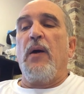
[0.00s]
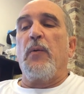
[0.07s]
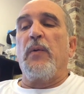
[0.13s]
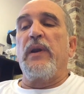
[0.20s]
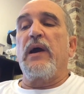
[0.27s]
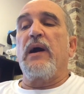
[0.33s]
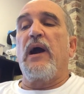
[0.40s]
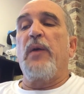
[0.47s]

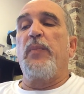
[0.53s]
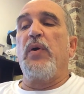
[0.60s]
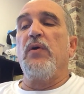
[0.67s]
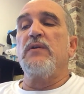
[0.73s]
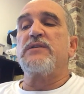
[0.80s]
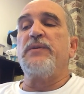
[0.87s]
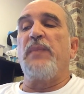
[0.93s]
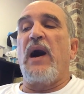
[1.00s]
When a car
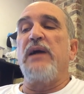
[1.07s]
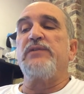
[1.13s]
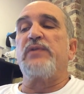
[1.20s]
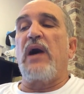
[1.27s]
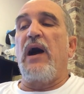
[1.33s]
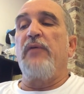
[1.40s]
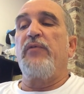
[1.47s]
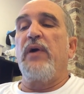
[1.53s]
pulls in my
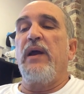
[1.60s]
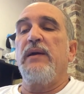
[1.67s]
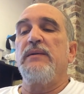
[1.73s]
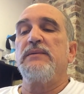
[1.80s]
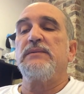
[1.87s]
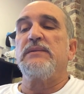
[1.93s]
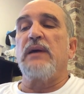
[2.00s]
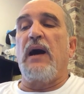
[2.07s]
driveway,
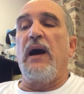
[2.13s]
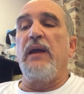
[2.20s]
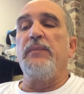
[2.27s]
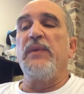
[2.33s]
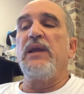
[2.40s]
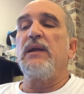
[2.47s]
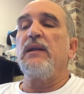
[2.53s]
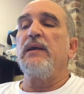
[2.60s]
I
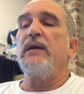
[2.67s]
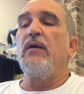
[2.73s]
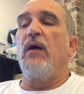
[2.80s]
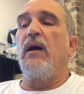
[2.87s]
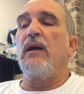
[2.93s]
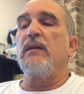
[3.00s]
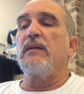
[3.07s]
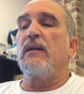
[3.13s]
immediately
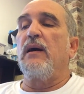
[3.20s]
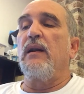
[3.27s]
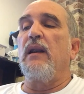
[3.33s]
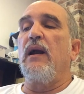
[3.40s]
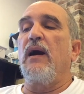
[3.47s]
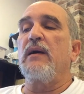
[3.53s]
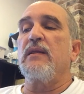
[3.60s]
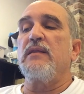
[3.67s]
go and
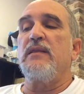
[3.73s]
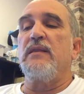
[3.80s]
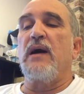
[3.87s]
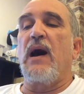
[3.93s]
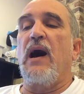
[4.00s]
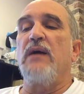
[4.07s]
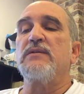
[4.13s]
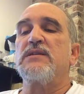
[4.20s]
unlock the
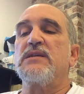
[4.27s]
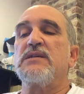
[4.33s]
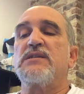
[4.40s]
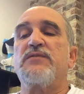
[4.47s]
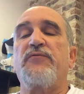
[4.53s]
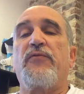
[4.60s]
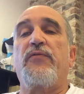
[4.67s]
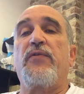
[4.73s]

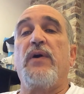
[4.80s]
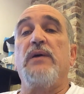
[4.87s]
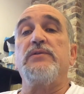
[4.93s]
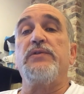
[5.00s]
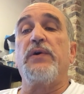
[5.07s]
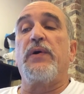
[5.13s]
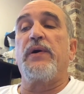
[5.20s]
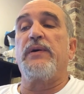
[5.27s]
house's
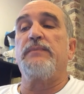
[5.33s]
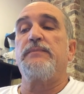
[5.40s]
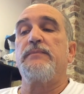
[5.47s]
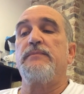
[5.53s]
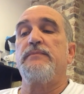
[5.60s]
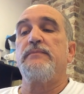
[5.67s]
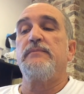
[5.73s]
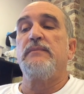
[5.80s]
front door.
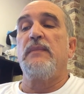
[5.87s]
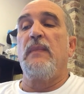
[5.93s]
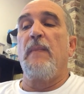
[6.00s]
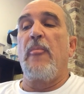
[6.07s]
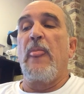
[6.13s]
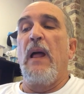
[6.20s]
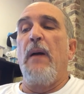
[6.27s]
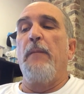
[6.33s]

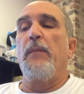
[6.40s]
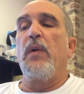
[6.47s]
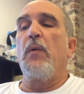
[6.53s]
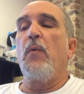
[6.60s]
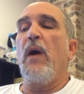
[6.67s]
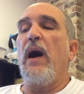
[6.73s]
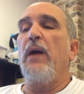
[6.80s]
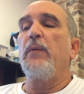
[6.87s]
But
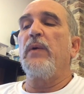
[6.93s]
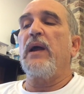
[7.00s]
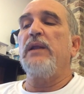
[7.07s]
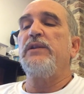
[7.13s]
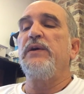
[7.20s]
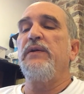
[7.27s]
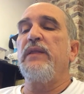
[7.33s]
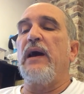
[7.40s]
why would I
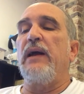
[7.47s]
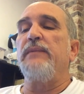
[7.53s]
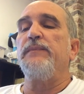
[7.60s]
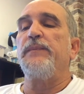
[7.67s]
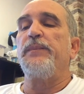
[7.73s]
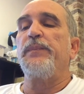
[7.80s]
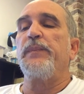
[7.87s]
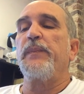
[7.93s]
do that?
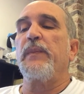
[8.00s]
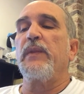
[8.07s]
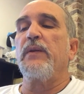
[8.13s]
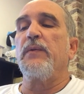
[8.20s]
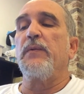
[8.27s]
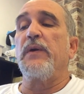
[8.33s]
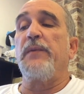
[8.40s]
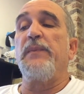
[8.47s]

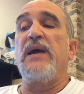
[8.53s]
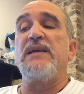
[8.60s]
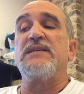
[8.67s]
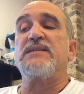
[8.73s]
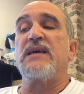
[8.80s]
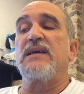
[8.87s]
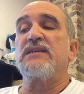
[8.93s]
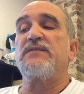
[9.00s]
Would it make
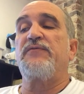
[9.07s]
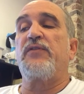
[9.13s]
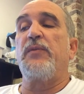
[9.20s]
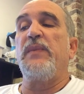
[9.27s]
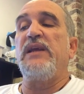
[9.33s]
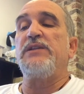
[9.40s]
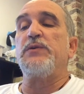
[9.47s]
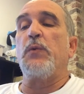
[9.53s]
sense for
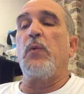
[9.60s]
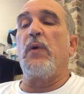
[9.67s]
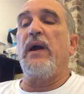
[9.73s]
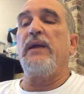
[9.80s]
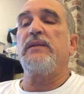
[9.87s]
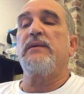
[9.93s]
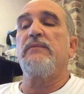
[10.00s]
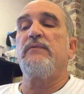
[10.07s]
me to
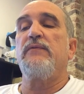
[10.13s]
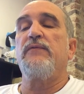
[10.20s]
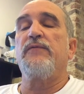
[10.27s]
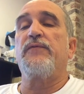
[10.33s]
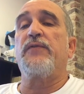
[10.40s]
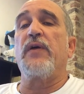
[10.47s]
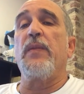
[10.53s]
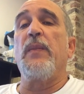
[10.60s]
wait
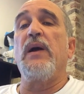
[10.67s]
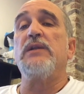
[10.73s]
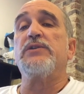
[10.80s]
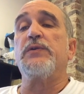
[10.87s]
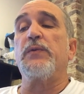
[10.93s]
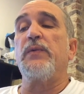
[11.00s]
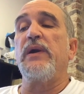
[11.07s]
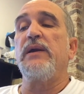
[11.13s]
for the bell
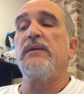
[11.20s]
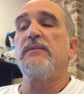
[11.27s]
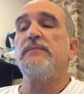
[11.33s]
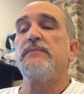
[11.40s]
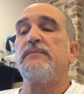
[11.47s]
to ring?